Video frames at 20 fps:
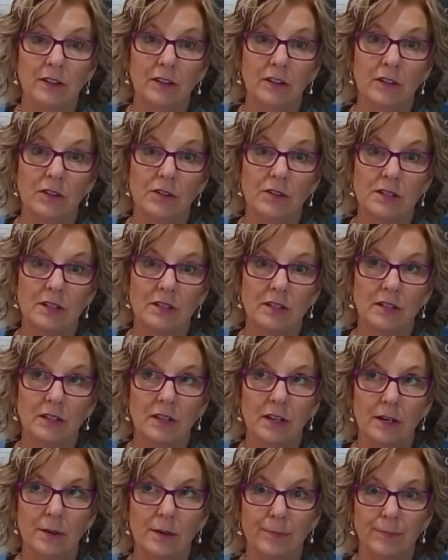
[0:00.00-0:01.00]

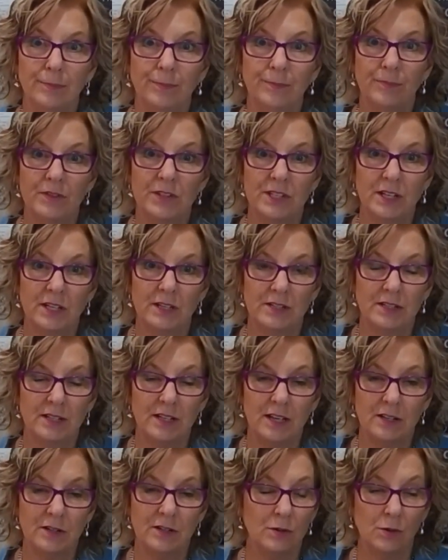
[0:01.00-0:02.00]

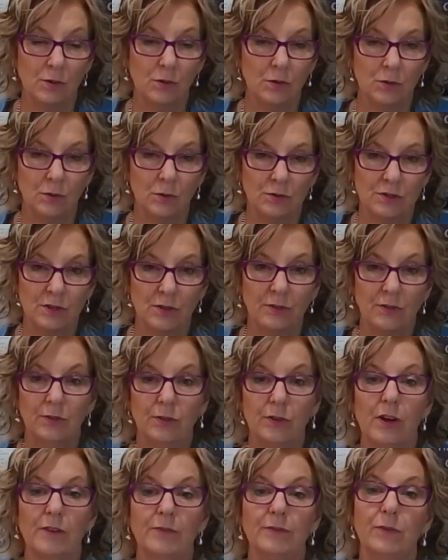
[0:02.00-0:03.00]
CSDS or
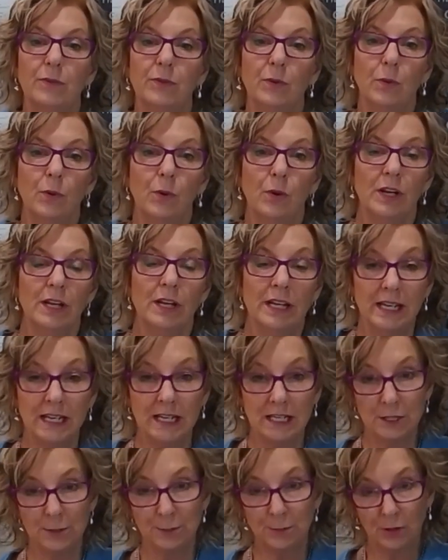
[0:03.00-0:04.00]
sulfur for
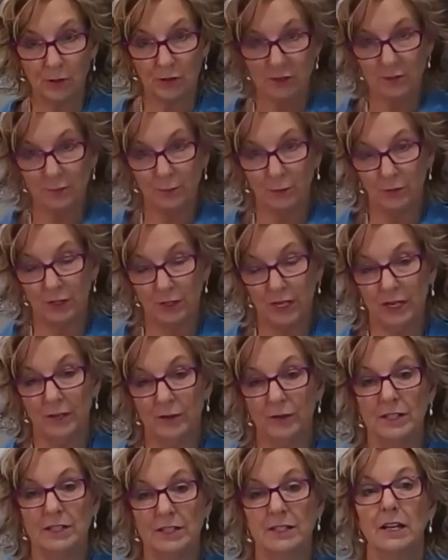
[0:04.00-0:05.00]
interproximal
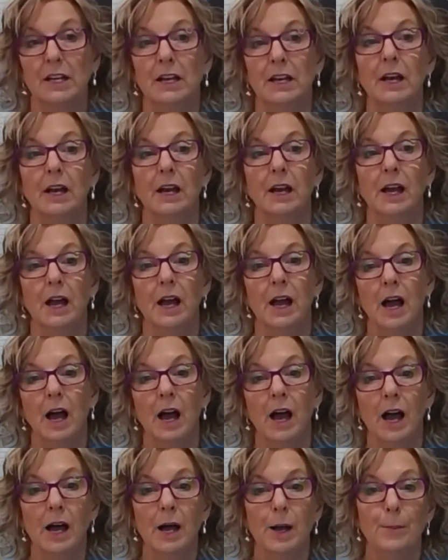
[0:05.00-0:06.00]
caries?
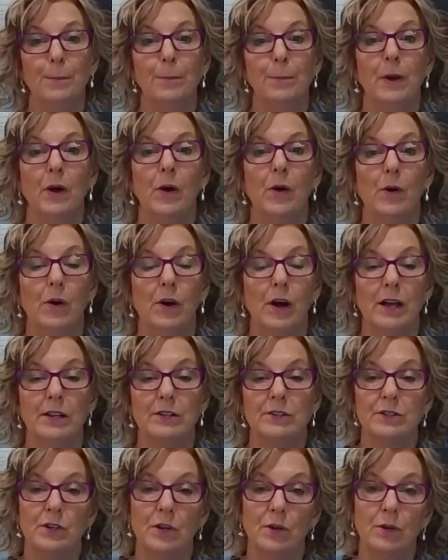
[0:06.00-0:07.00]
All
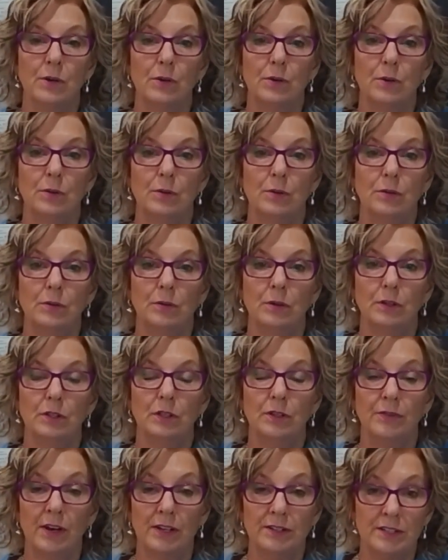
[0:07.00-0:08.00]
right, so
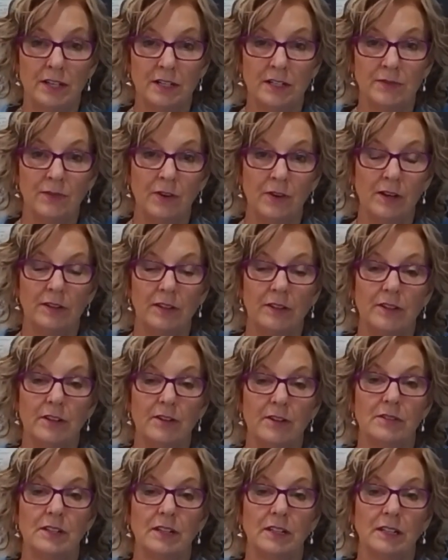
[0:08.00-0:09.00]
you've identified that there is a